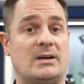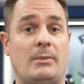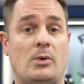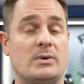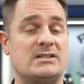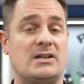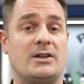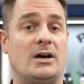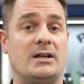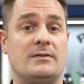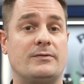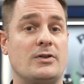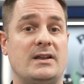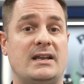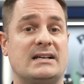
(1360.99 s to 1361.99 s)
I'm always on the hunt
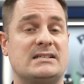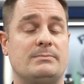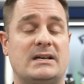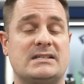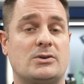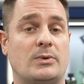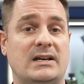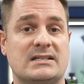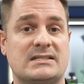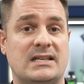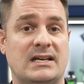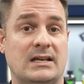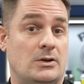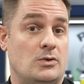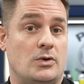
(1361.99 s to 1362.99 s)
for the next best greatest
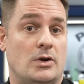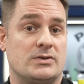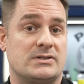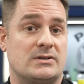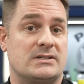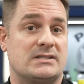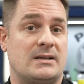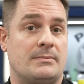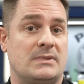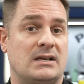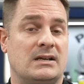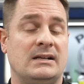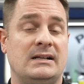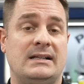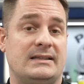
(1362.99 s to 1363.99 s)
thing, and who knows, there's
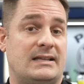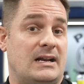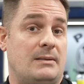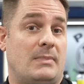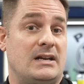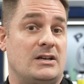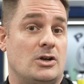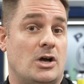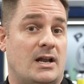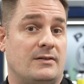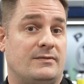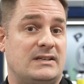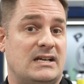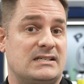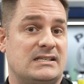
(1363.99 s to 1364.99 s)
something that I might not
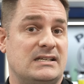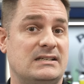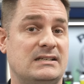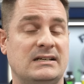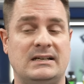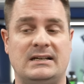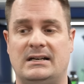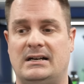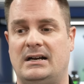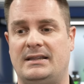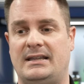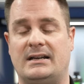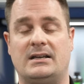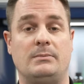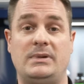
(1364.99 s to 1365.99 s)
have tested
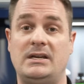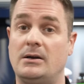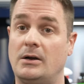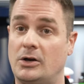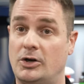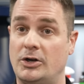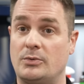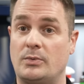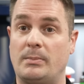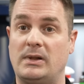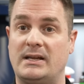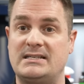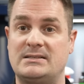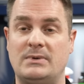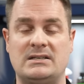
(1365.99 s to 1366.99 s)
that could be a good
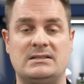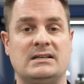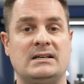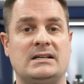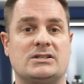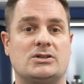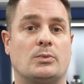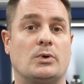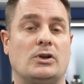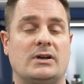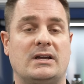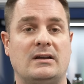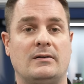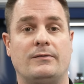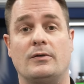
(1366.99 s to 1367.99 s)
replacement. So we're
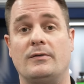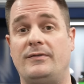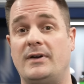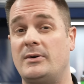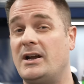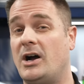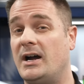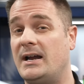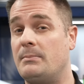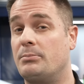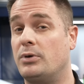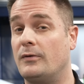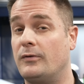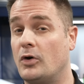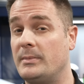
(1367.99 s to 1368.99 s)
looking for very high
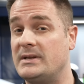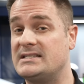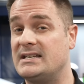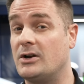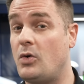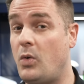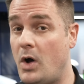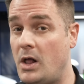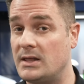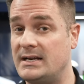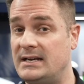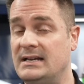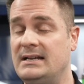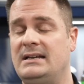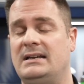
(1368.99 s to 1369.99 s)
performance and
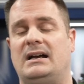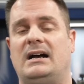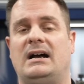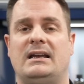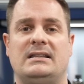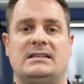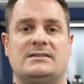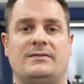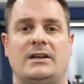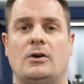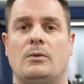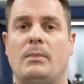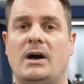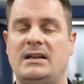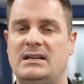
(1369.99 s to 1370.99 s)
quality in this
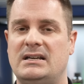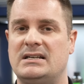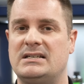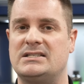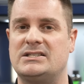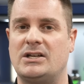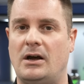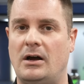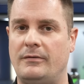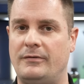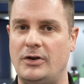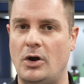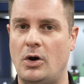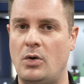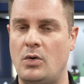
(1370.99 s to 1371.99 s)
video. Money is of
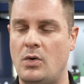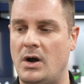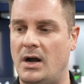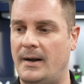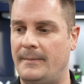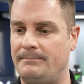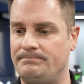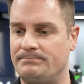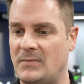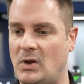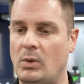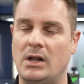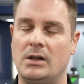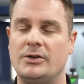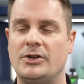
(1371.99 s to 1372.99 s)
no,
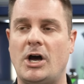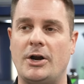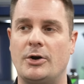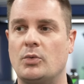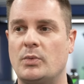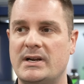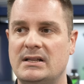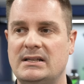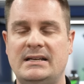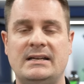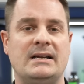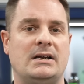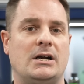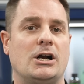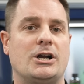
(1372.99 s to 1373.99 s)
well, not really
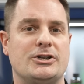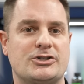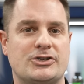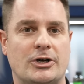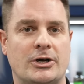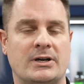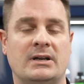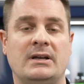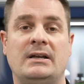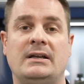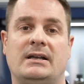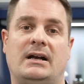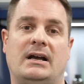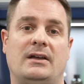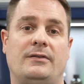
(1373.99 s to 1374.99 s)
a concern.
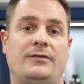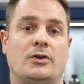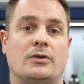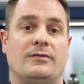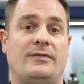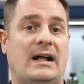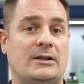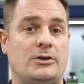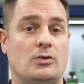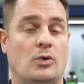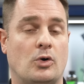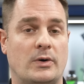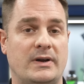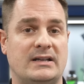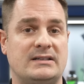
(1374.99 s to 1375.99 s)
If you're value
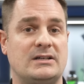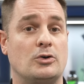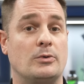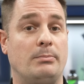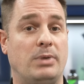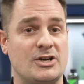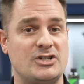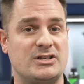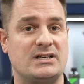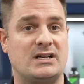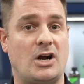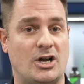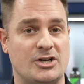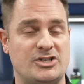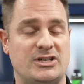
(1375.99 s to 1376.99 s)
oriented or budget
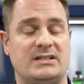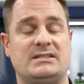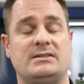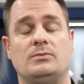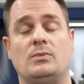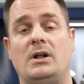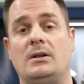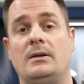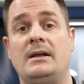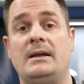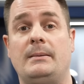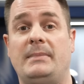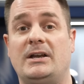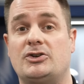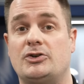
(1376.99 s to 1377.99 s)
conscious, well,
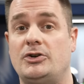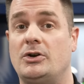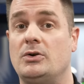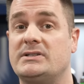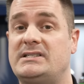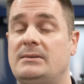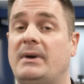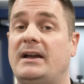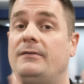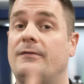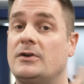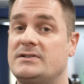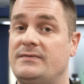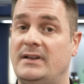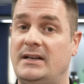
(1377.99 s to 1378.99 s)
make sure you go see my
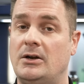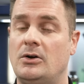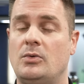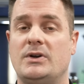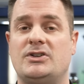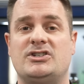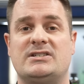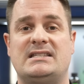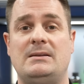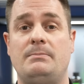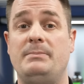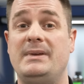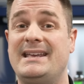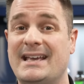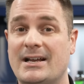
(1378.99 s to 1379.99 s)
first video, which is the
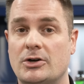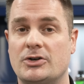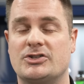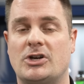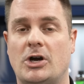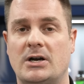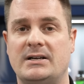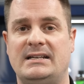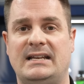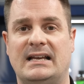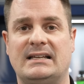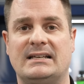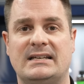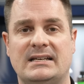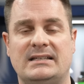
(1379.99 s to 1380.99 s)
beginner's car
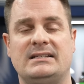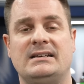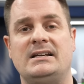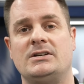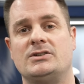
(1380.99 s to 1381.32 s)
detailing kit.